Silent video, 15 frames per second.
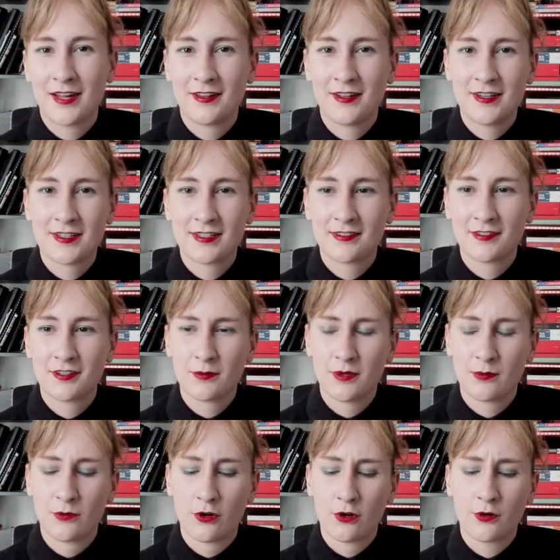Eleanor's a little
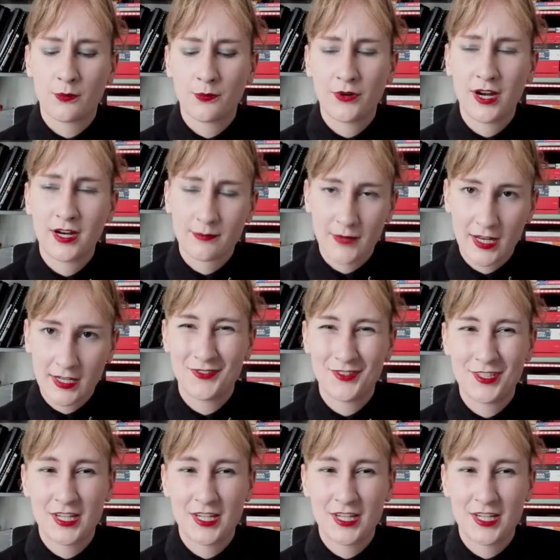bit more pragmatic.